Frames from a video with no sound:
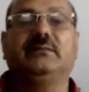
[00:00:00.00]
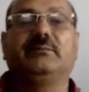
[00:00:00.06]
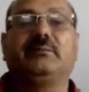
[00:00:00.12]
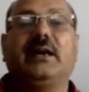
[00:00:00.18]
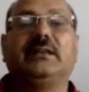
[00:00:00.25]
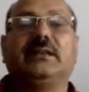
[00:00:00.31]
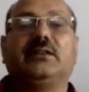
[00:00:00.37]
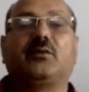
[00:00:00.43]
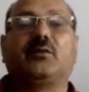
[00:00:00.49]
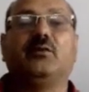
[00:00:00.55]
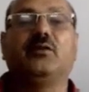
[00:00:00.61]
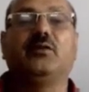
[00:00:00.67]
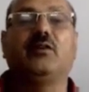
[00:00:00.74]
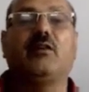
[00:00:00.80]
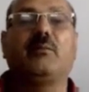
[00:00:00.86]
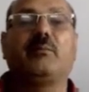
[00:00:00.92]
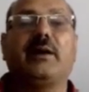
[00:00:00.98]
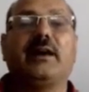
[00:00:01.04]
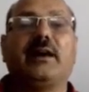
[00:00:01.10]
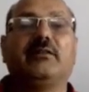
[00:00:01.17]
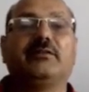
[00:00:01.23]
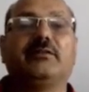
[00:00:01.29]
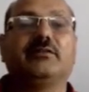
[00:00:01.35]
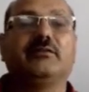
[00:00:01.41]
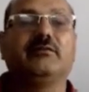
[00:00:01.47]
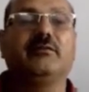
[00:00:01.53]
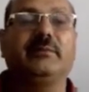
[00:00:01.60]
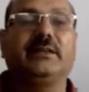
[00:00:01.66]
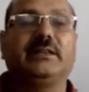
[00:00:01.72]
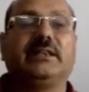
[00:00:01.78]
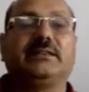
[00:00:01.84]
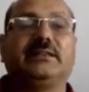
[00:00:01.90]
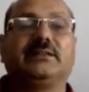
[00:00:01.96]
By the rule of biological
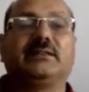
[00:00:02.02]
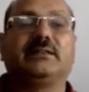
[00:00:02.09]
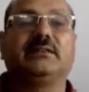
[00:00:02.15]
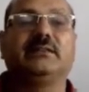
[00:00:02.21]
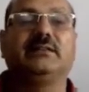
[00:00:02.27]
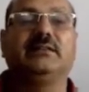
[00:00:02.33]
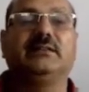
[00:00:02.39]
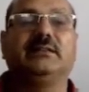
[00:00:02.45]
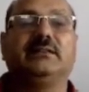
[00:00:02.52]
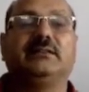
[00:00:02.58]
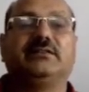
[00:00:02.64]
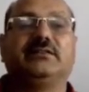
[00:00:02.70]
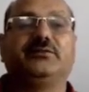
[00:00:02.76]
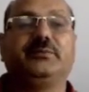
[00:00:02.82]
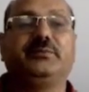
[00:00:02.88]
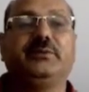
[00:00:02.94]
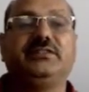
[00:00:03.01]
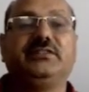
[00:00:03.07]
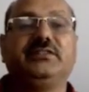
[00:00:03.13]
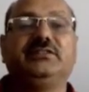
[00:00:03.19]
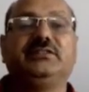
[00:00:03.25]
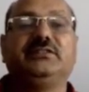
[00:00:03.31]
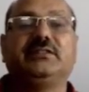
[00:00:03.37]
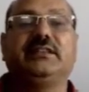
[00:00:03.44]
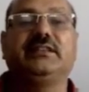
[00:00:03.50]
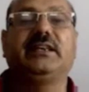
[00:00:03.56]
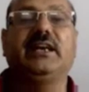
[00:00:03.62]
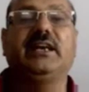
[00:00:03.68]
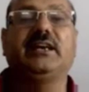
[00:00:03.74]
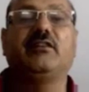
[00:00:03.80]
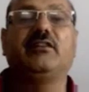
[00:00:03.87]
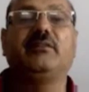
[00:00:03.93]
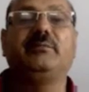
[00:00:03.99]
nomenclature, species
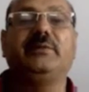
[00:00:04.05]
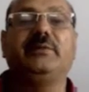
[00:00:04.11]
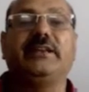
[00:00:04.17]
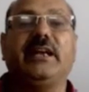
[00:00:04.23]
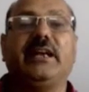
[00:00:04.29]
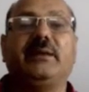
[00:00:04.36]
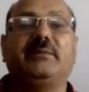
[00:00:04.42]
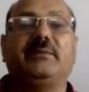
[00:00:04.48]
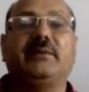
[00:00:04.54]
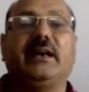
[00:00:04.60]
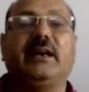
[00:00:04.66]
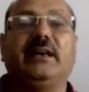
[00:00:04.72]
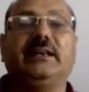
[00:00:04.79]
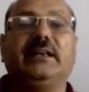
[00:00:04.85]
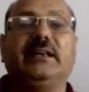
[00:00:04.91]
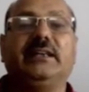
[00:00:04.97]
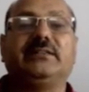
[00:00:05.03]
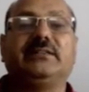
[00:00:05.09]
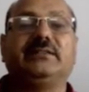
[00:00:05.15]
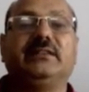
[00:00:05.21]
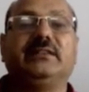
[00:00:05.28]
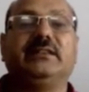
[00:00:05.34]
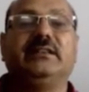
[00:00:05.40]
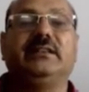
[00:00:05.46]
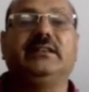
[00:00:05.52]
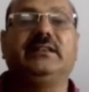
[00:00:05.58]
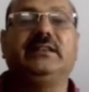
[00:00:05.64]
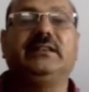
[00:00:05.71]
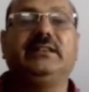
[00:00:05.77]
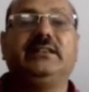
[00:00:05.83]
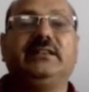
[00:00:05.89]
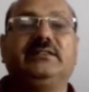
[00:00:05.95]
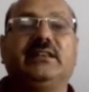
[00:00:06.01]
cannot be named unless
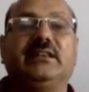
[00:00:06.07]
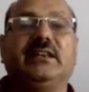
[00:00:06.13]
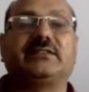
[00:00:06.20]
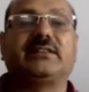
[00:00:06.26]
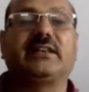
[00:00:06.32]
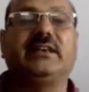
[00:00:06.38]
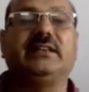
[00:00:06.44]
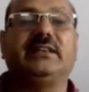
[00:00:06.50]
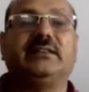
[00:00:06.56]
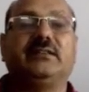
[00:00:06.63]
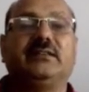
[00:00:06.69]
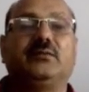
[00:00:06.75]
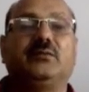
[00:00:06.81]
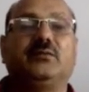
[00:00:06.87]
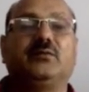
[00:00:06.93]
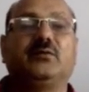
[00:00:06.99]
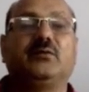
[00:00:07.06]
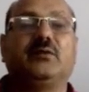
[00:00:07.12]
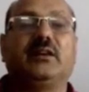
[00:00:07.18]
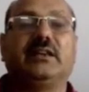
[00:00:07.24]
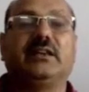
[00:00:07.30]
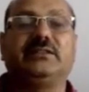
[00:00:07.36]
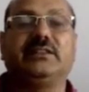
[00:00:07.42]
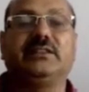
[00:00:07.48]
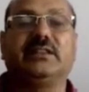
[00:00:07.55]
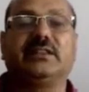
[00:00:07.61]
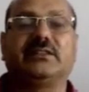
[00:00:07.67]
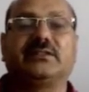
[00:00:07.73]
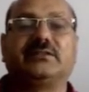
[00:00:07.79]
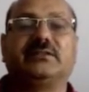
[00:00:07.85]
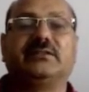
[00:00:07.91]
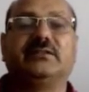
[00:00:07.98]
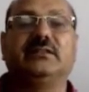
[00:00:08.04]
it is assigned to a
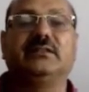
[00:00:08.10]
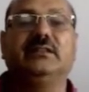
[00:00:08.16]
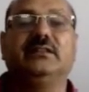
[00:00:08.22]
genus.